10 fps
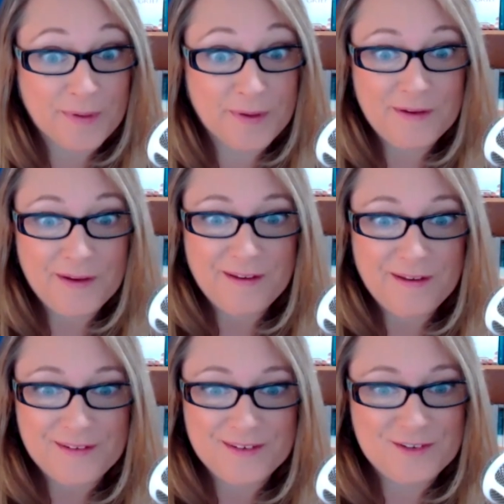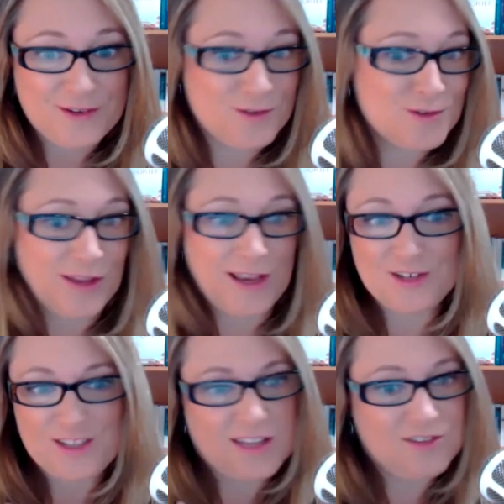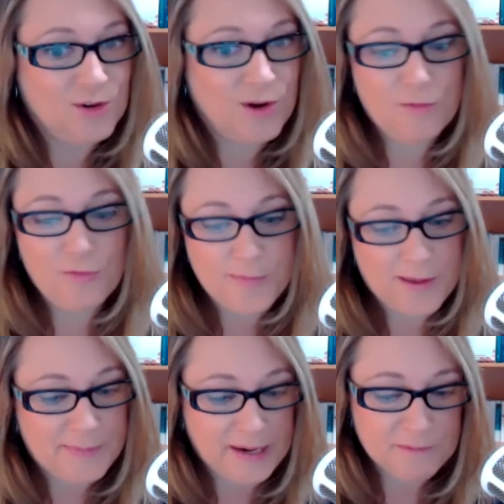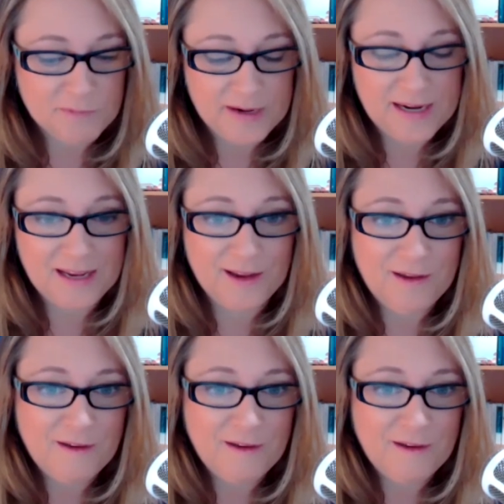But usually I just let you go from there. But in reading